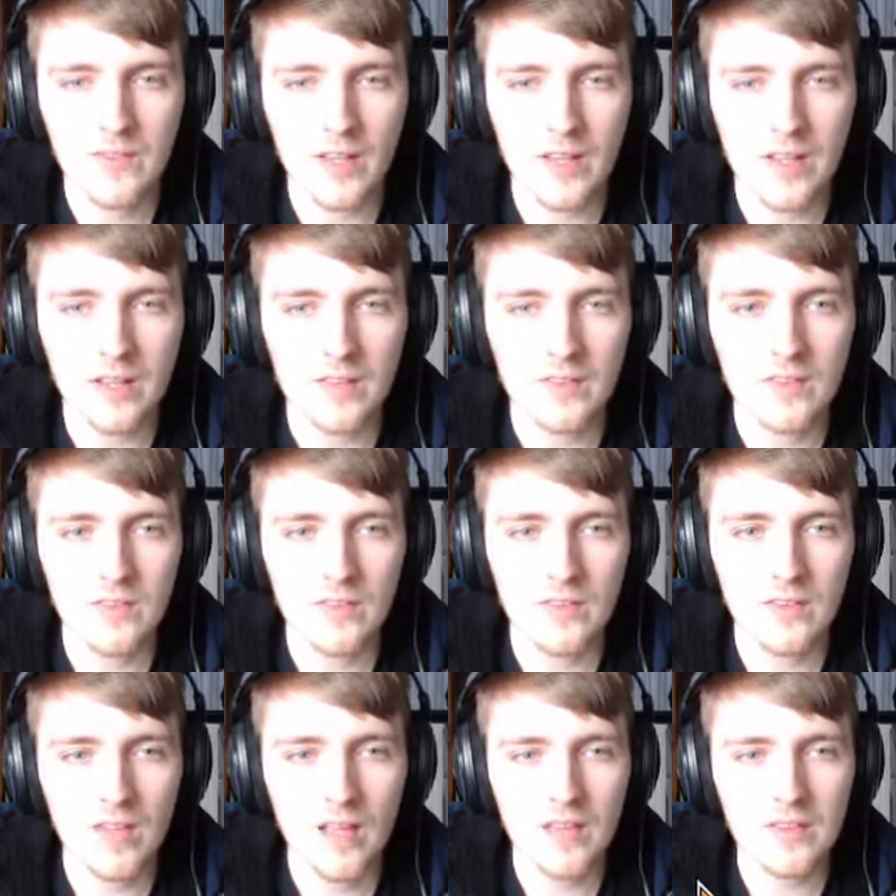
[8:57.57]
Like,
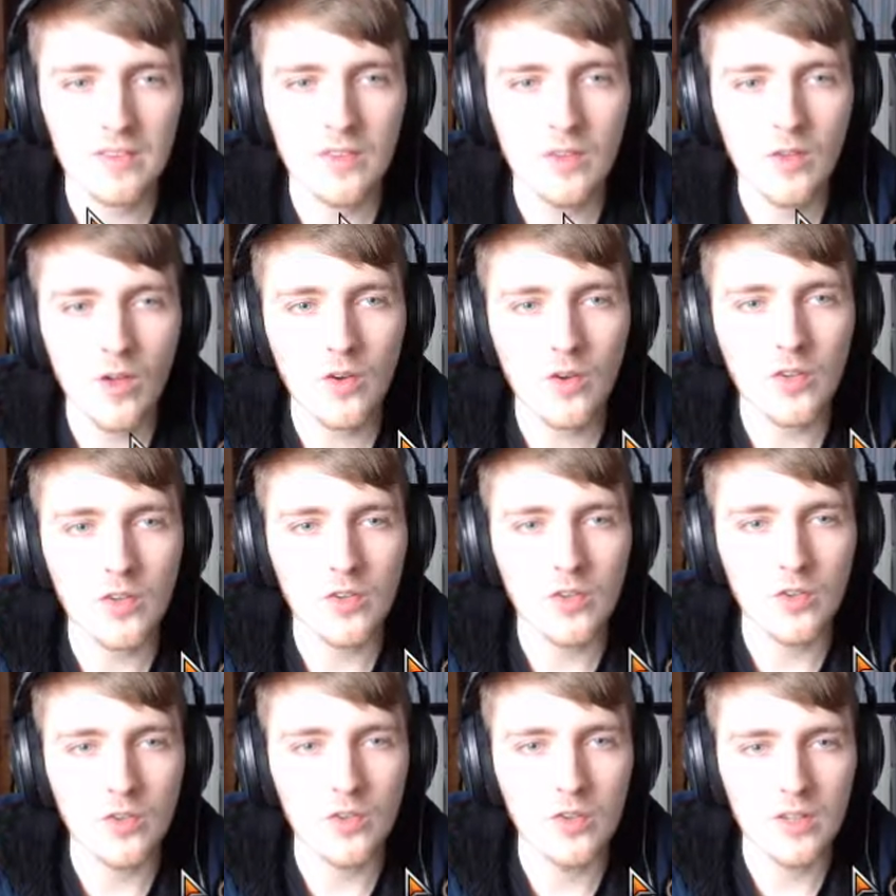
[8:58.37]
it's not a
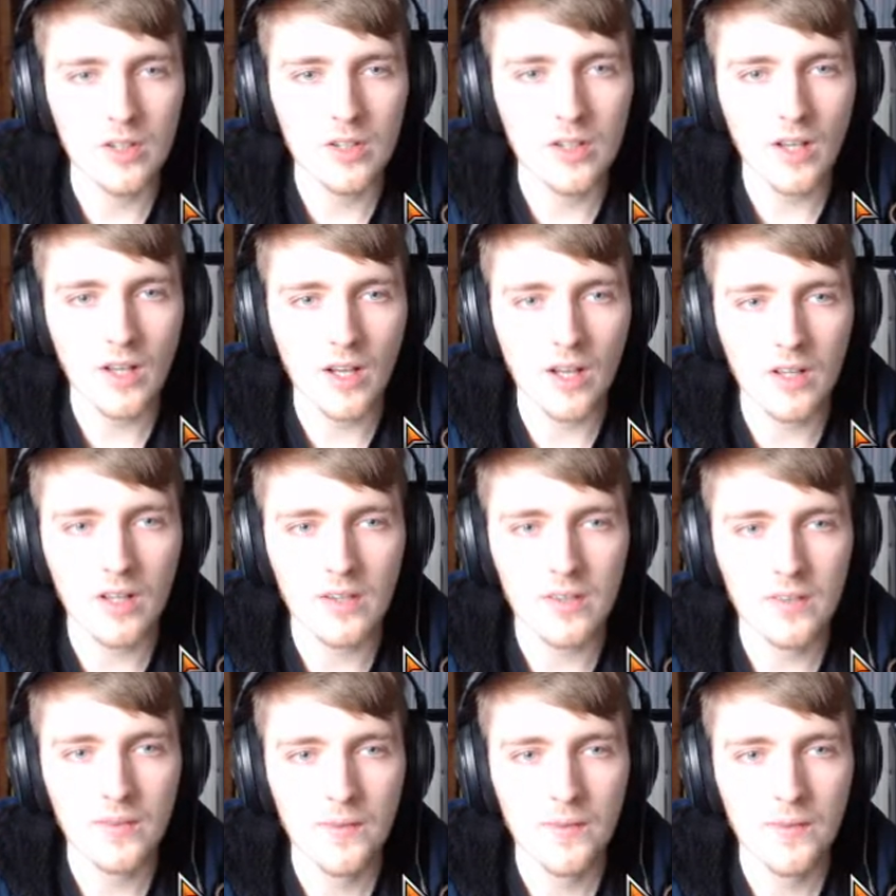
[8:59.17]
good card.